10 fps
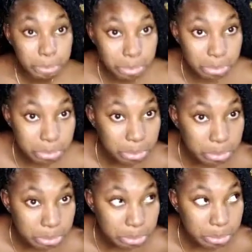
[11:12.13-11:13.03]

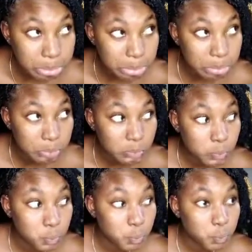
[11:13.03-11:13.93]

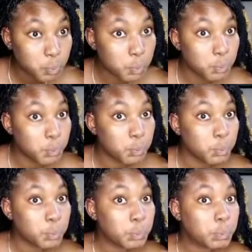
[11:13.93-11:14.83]

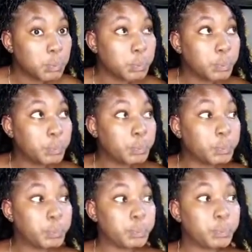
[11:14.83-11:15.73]

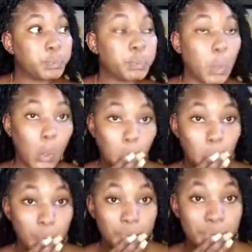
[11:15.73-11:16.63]

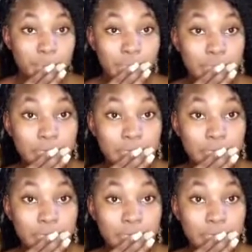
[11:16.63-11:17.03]
No one is speaking in this clip.